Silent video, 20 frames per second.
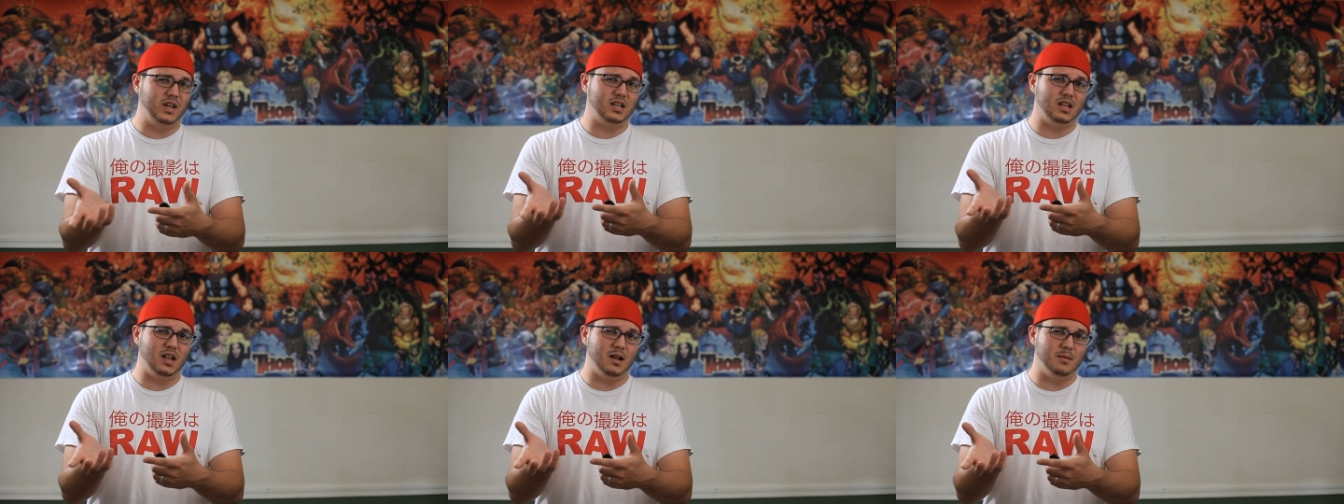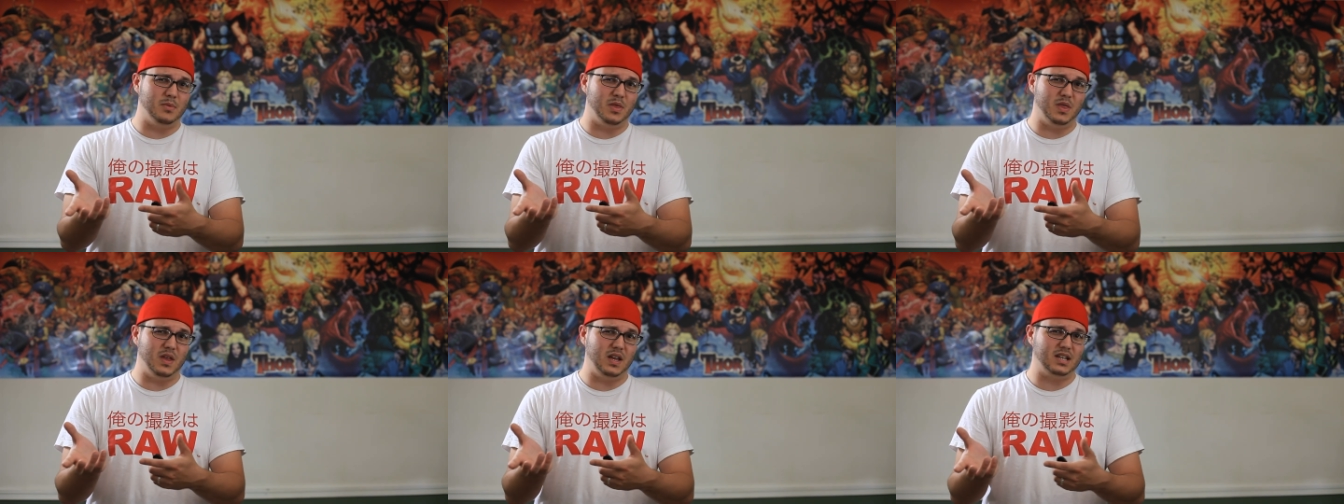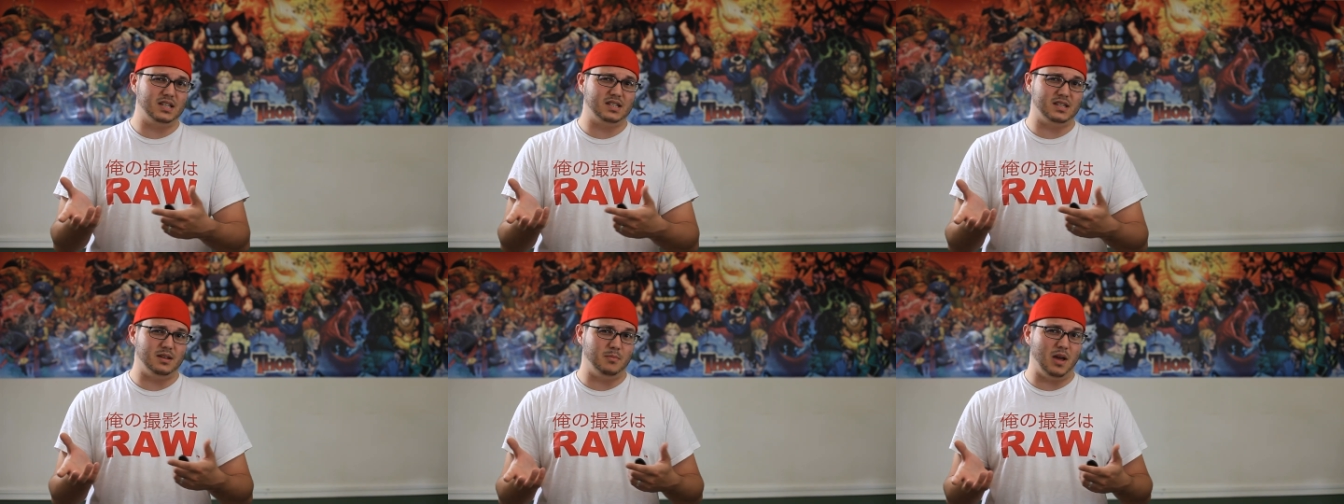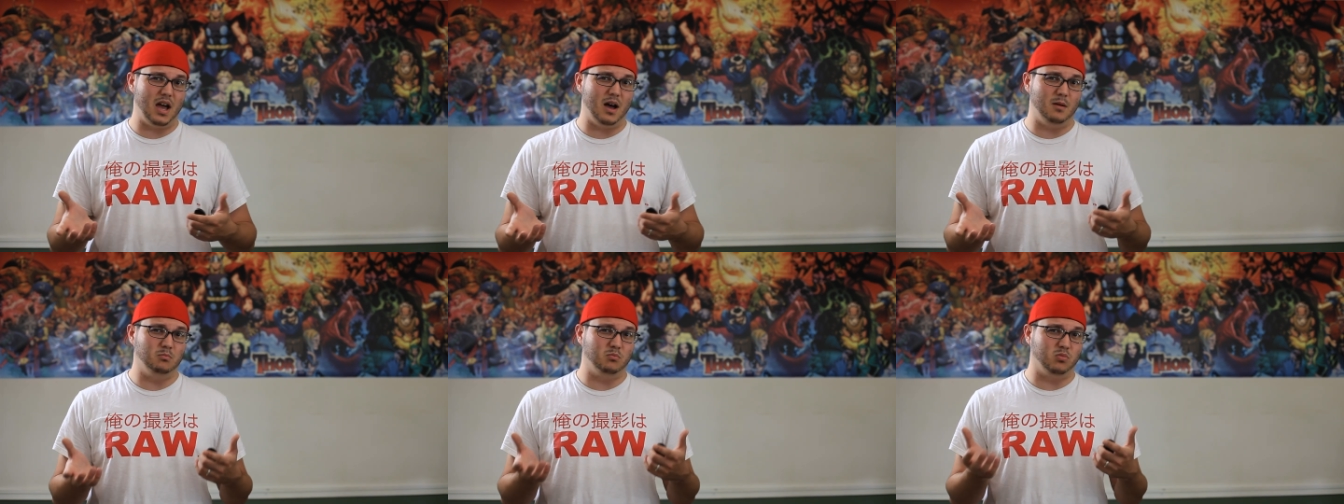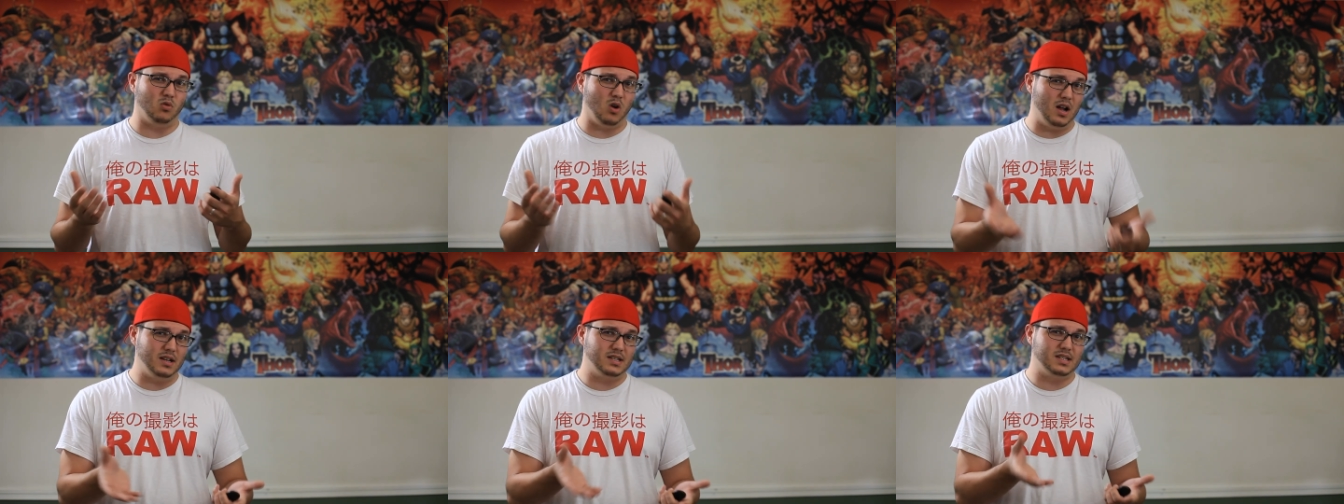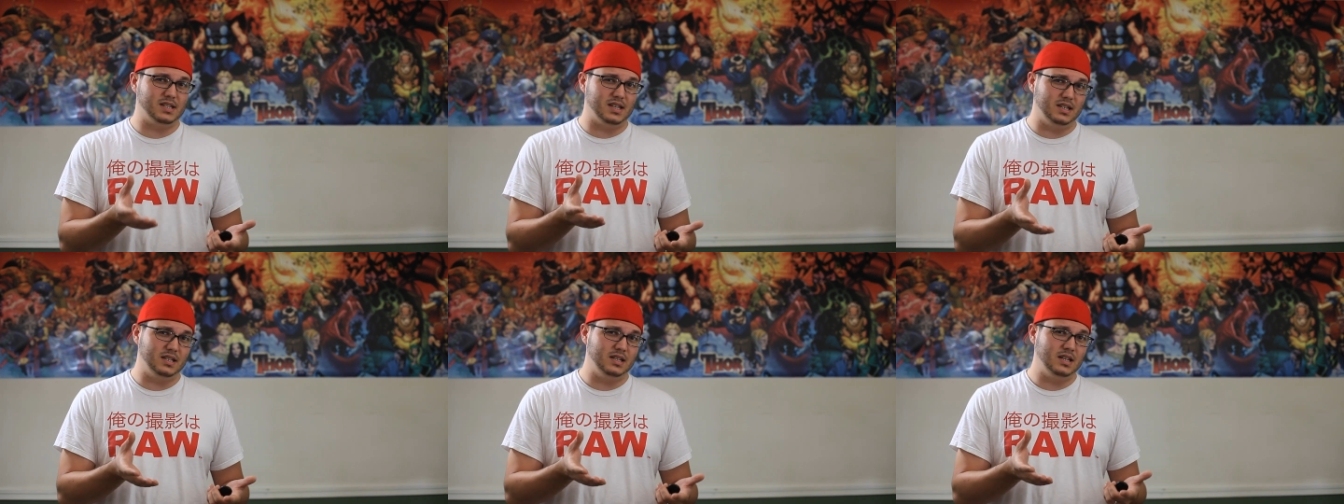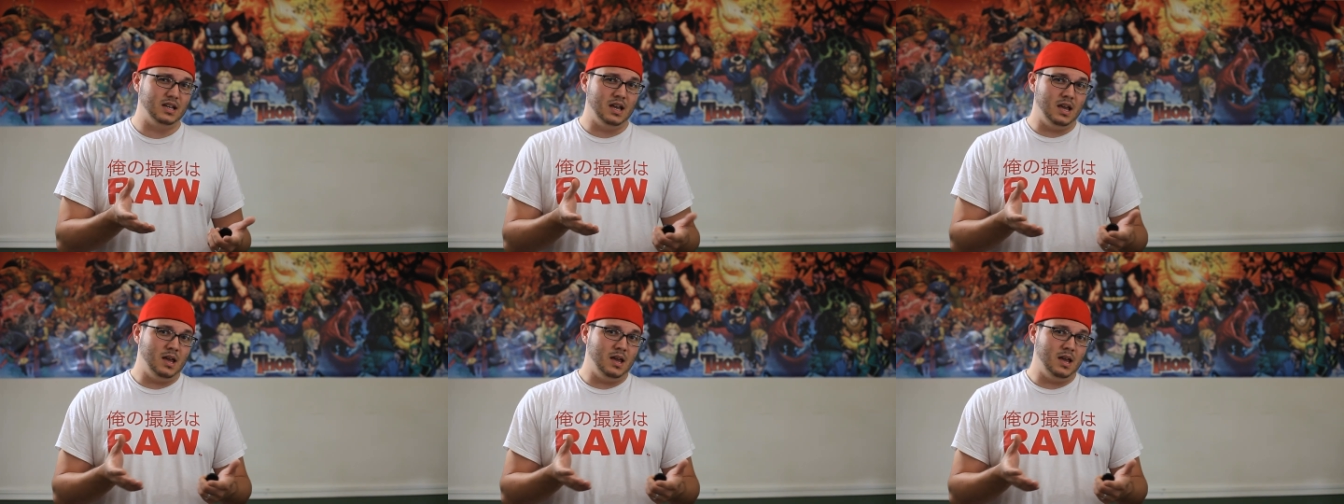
club thinks about Bronson,